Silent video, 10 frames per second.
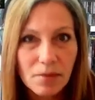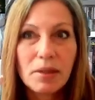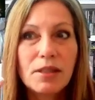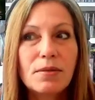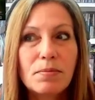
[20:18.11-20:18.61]

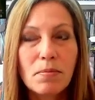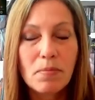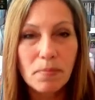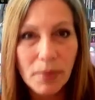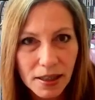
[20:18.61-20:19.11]
Makes a
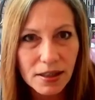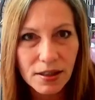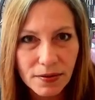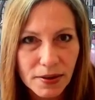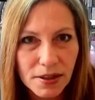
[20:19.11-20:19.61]
big
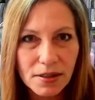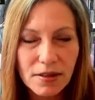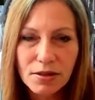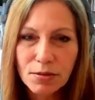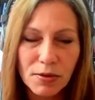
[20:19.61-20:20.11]
difference.
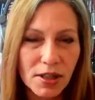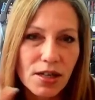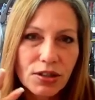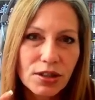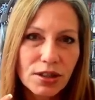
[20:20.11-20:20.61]
Those
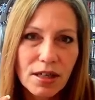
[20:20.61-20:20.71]
percussions